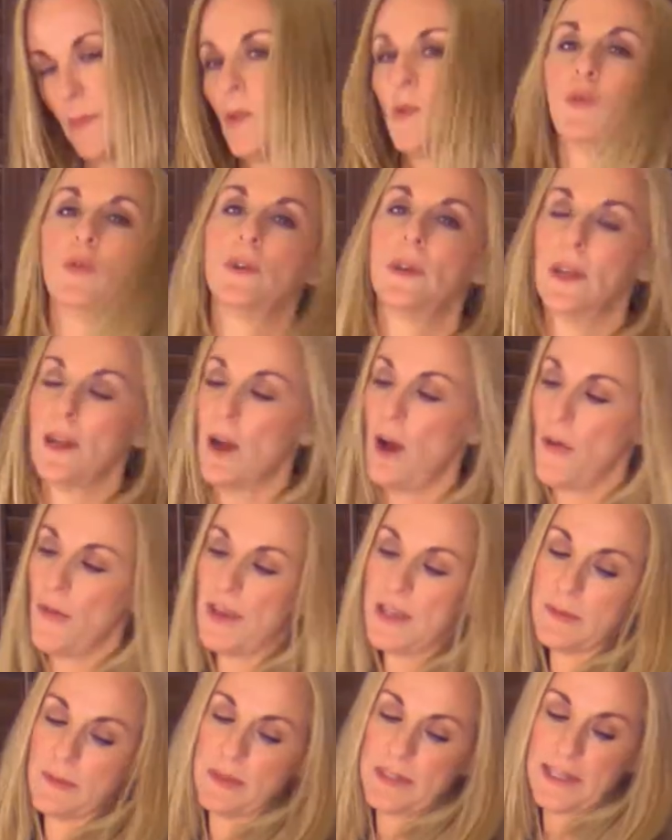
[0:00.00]
We'll get all
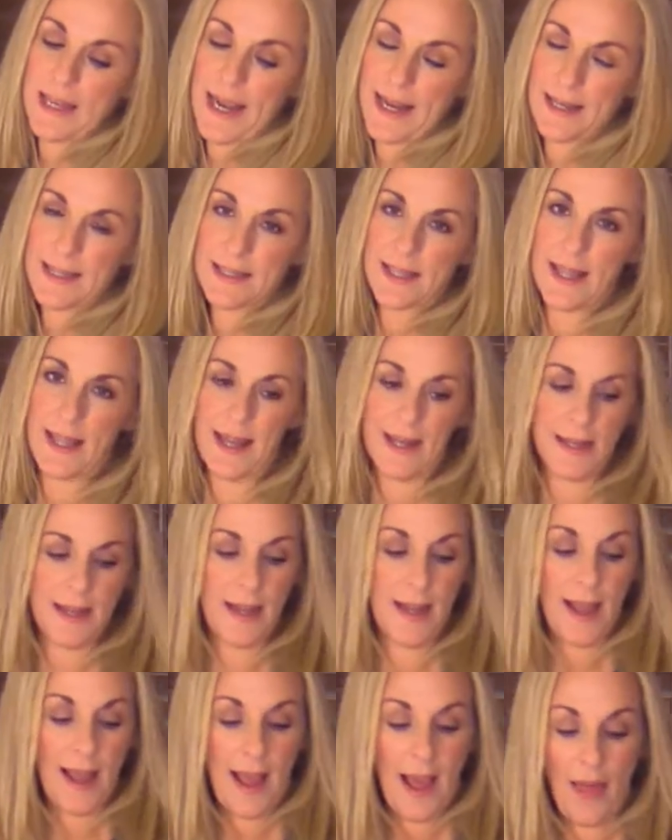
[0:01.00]
these potatoes in,
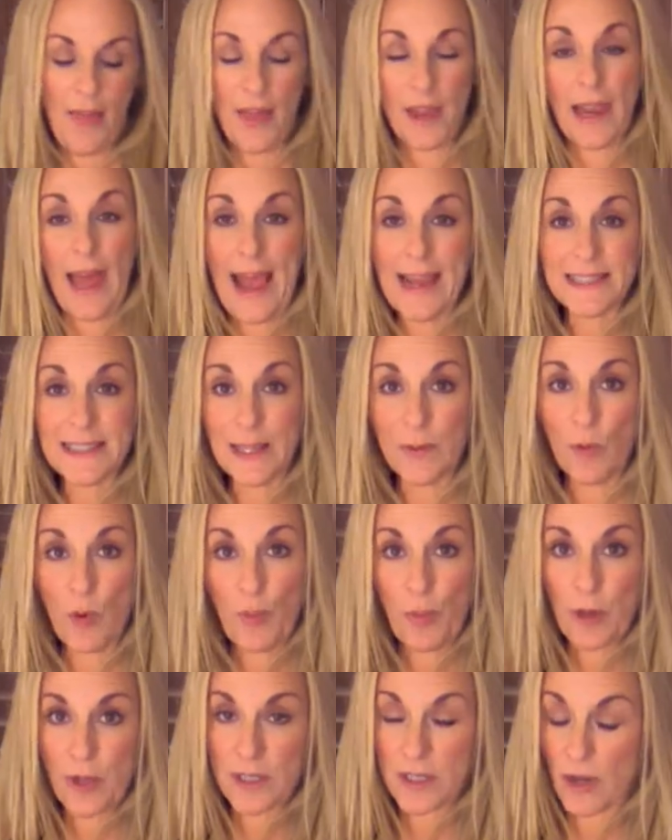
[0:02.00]
and the last thing we'll
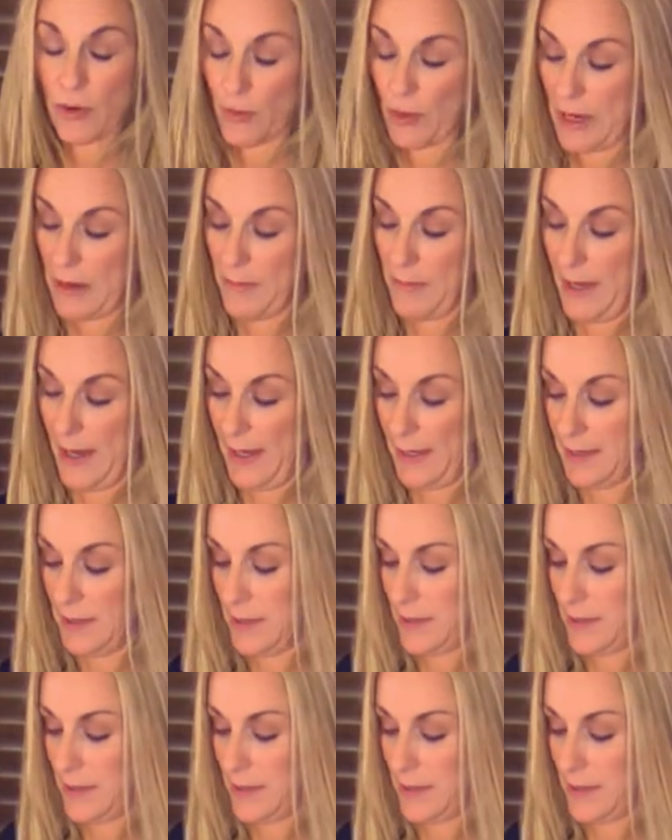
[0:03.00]
put is our green beans.